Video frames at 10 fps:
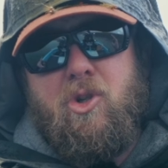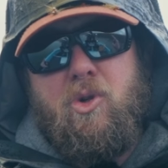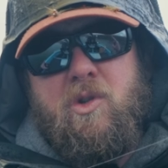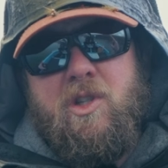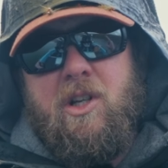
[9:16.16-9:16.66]

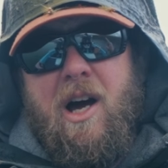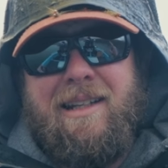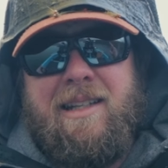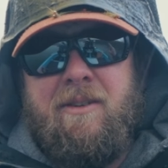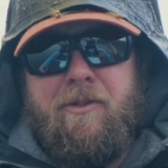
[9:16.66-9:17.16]
two
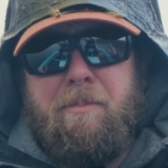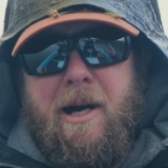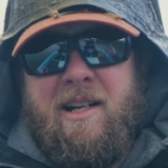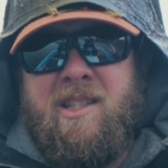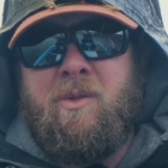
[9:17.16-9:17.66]
slightly different
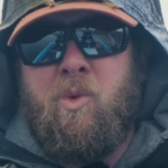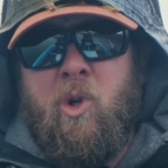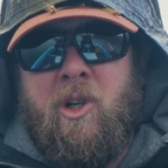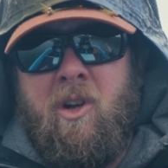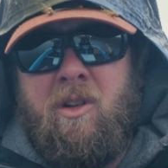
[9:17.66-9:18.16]
parts of the
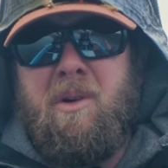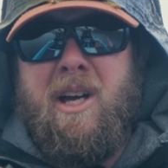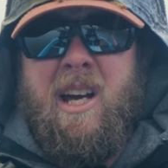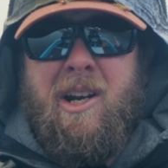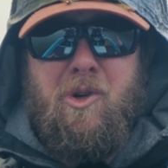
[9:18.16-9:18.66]
water column.
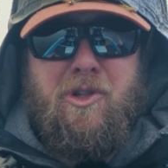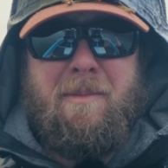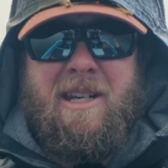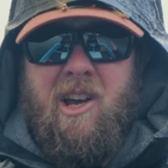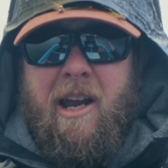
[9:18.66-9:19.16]
It also
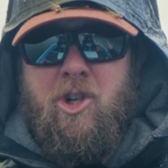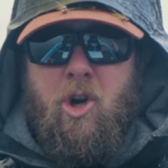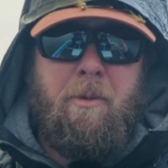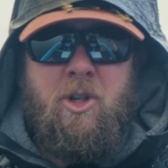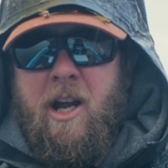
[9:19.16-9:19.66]
means I can
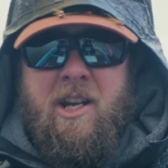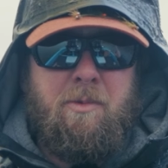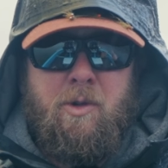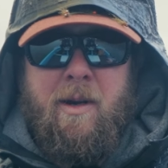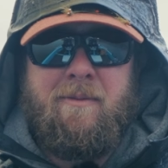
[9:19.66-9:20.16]
chop and change
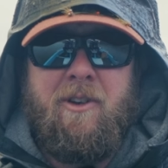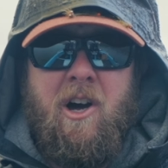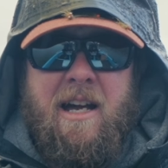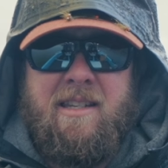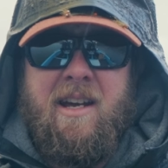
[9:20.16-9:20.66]
between
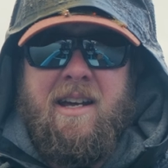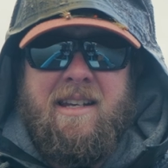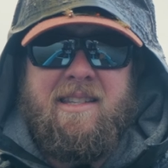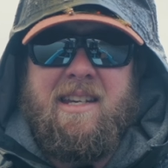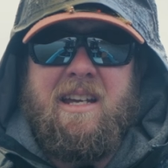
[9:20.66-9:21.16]
flies
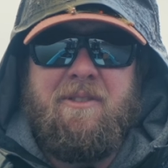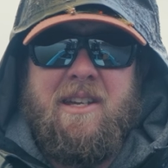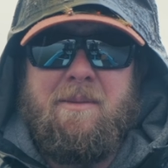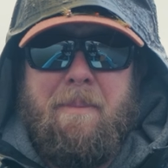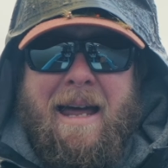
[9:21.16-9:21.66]
and see if
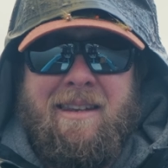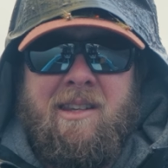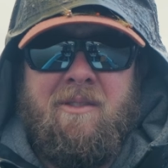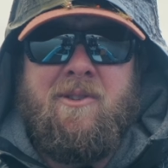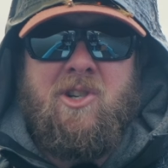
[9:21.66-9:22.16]
there's a pattern
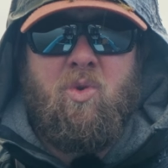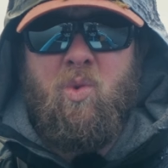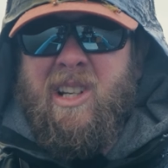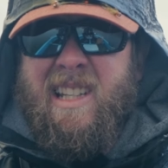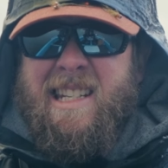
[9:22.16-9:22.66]
that the fish are
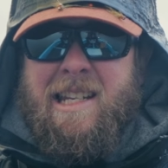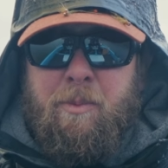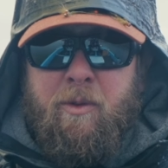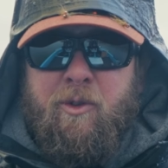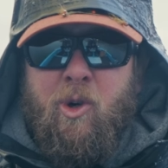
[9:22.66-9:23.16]
really
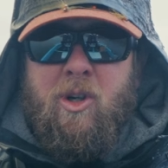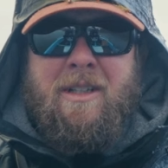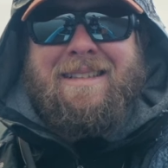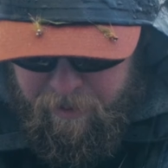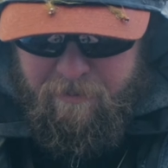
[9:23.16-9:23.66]
desperate for.
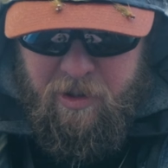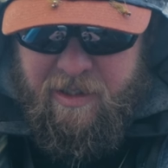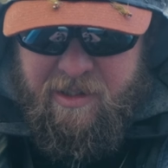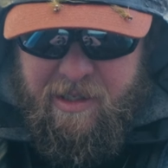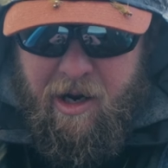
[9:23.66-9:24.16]
But I'm
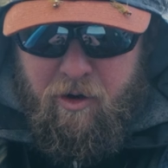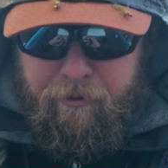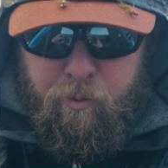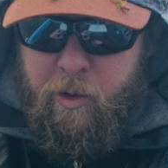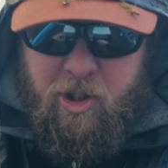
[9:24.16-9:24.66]
gonna start off with